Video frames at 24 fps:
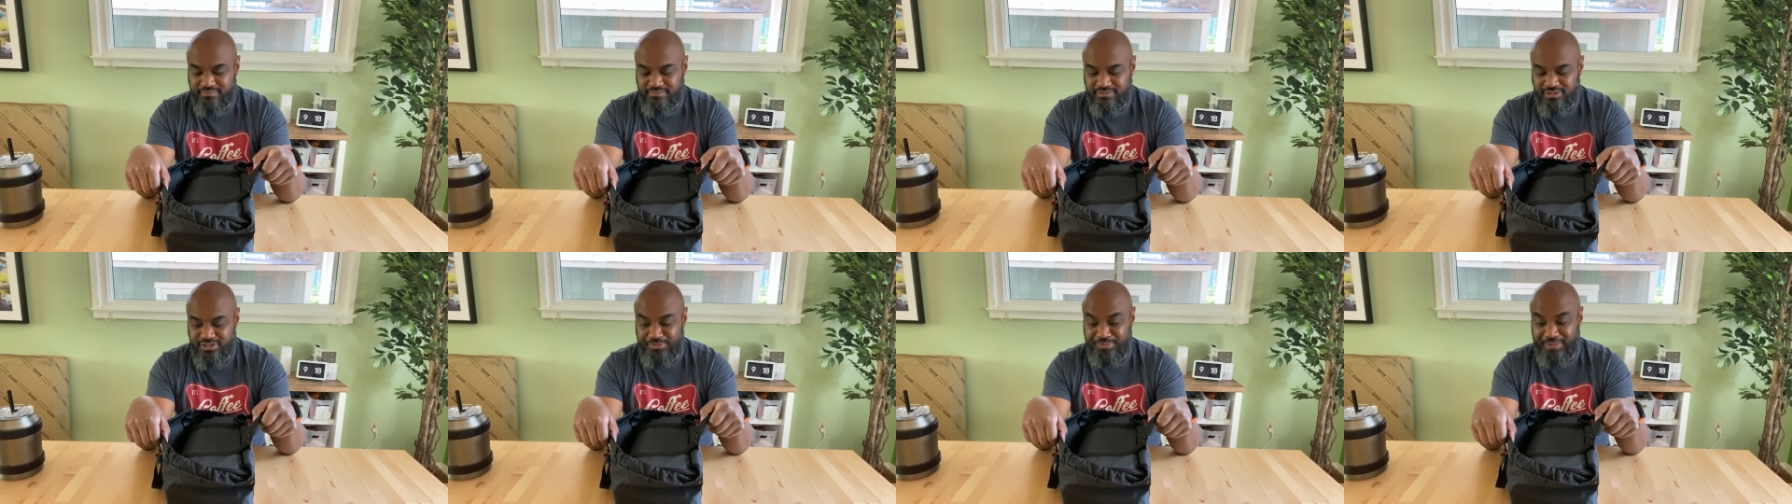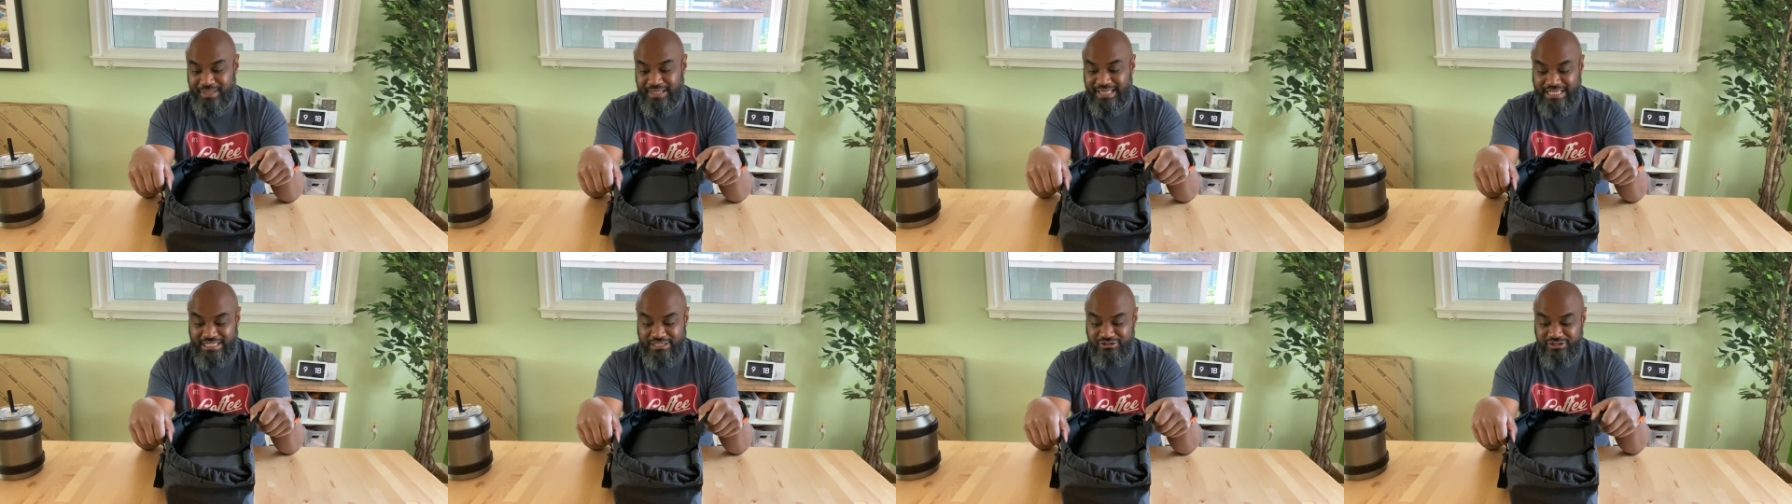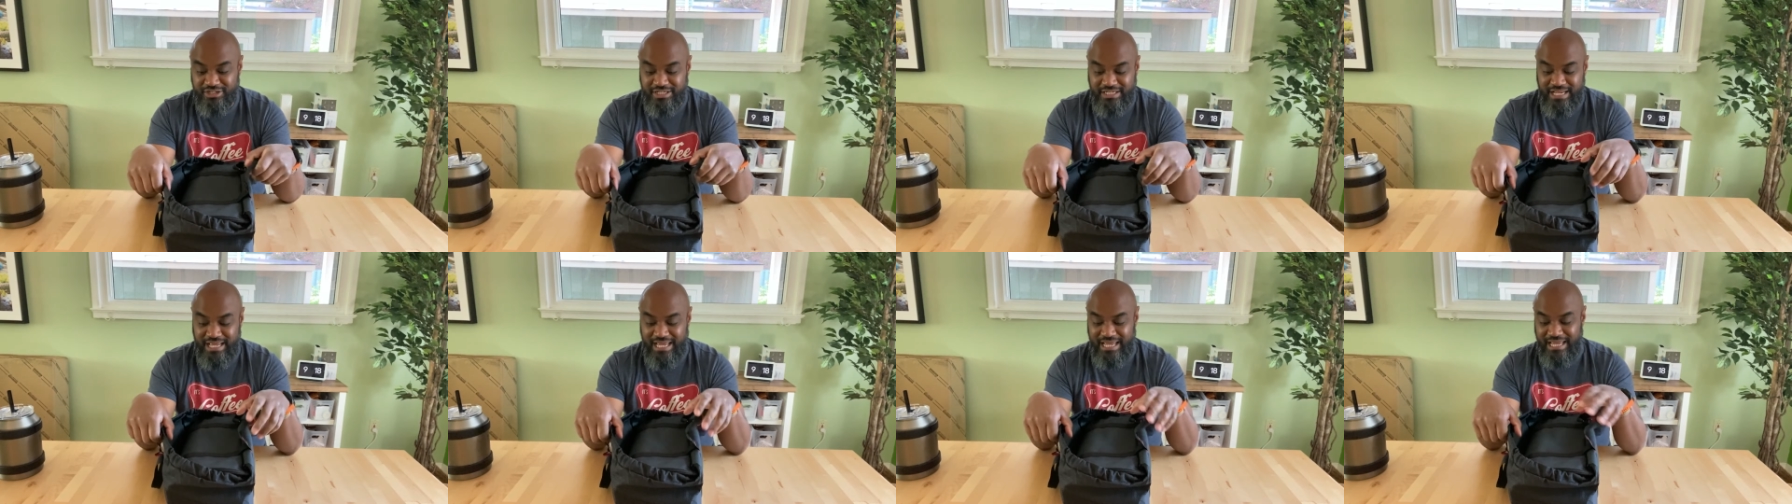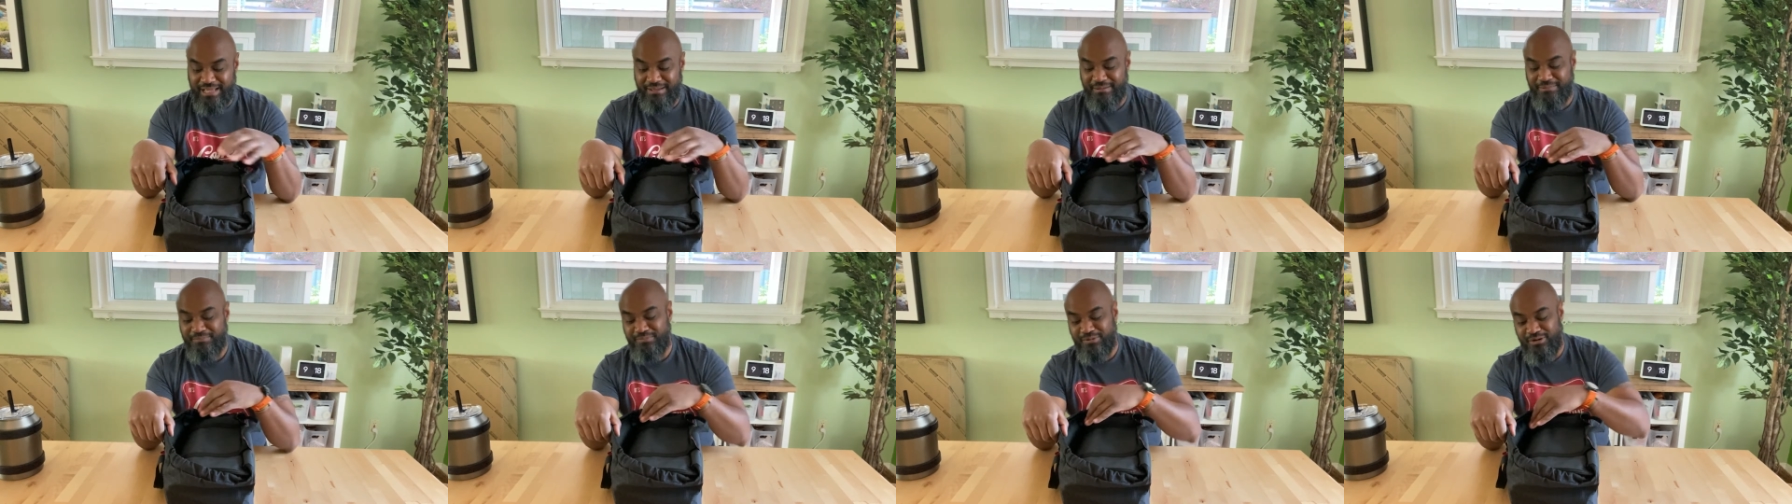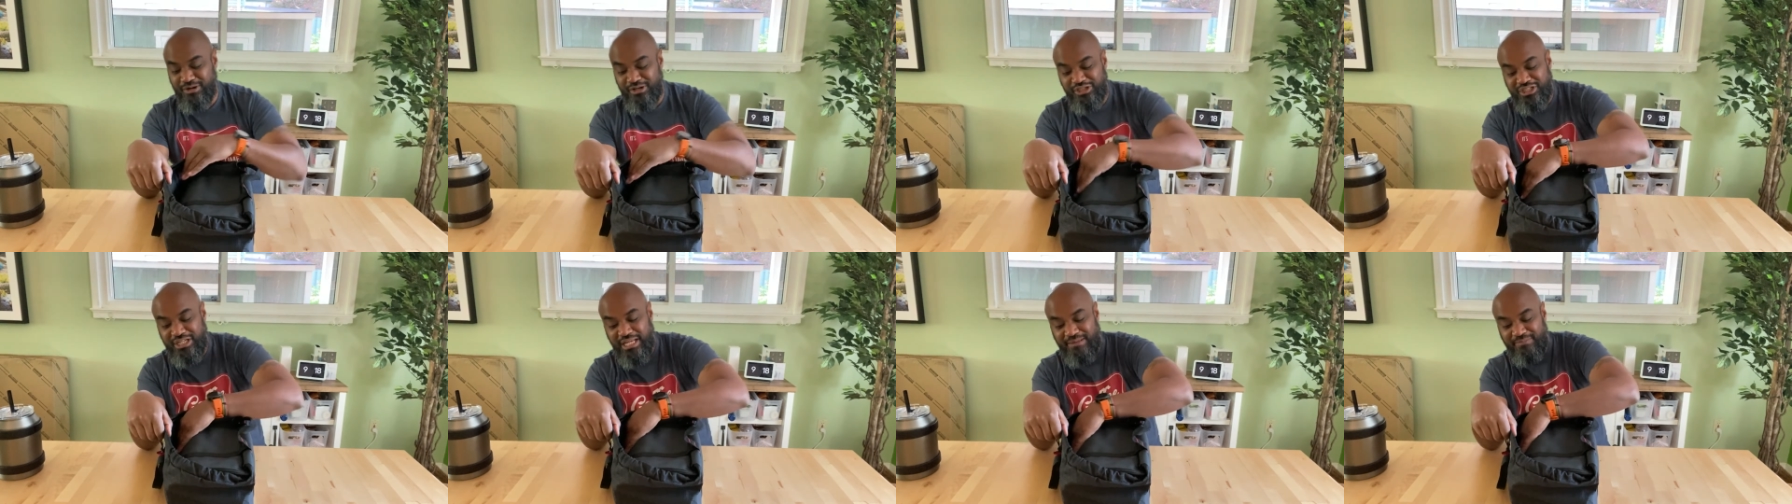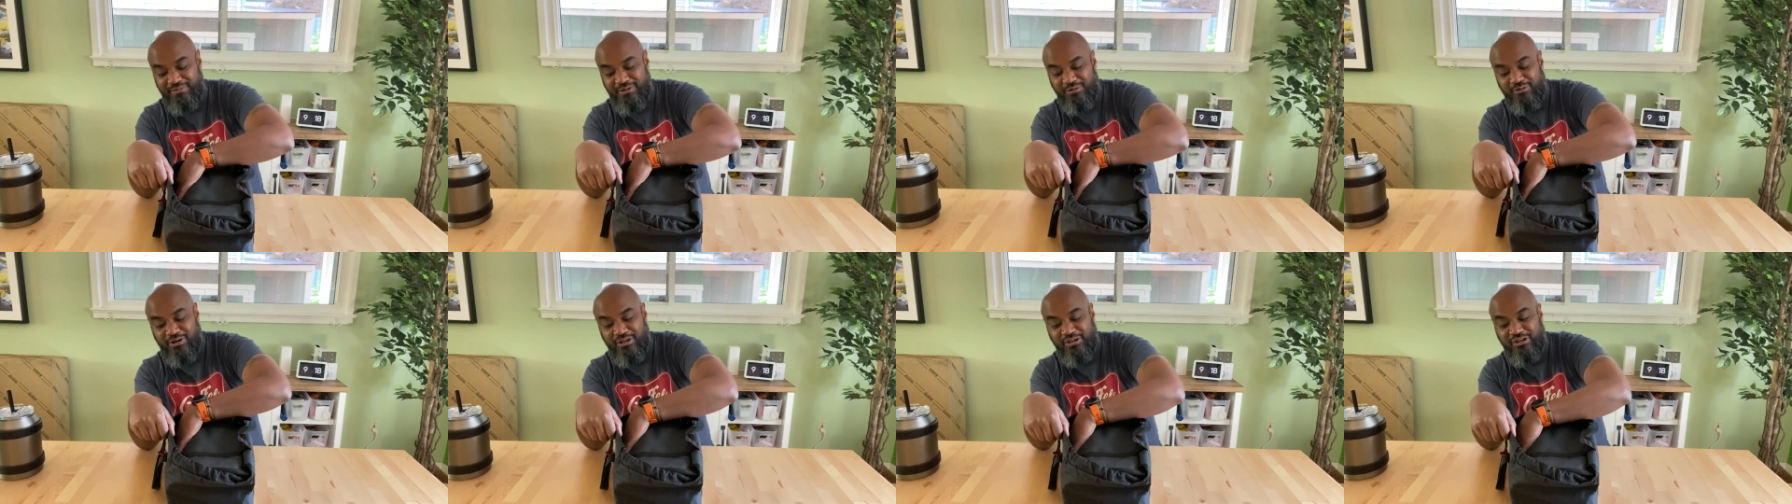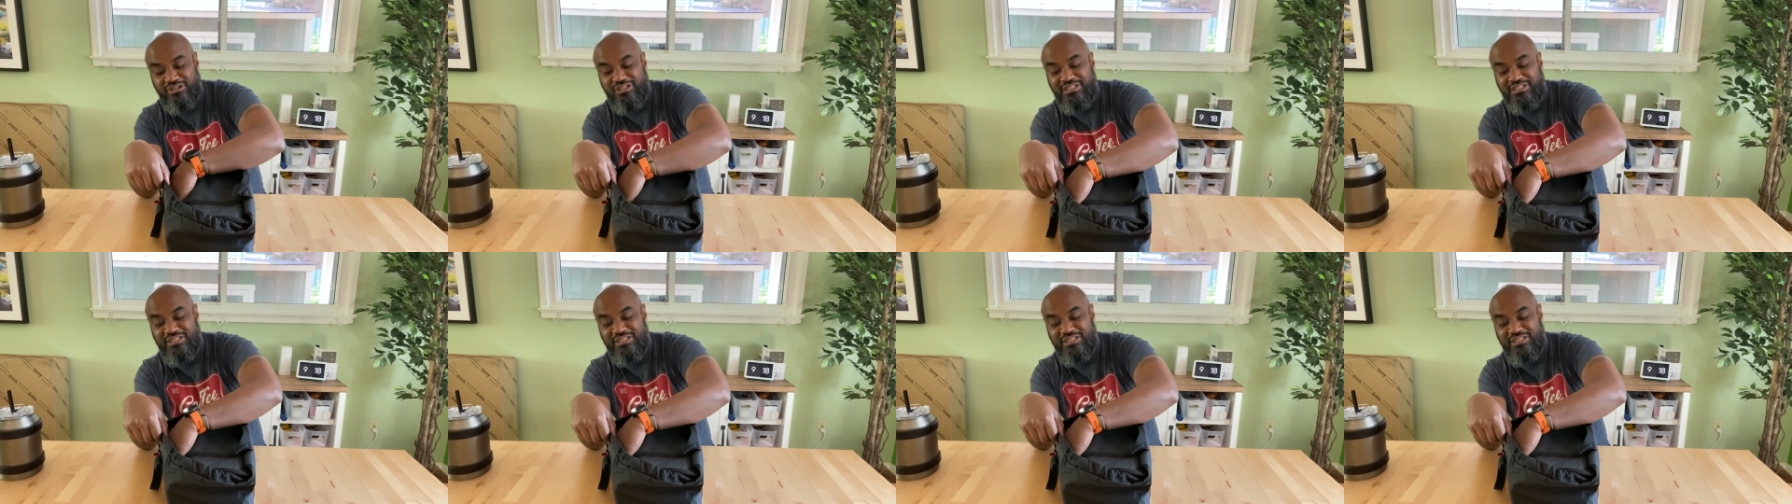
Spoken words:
some electric tape or a JB Weld or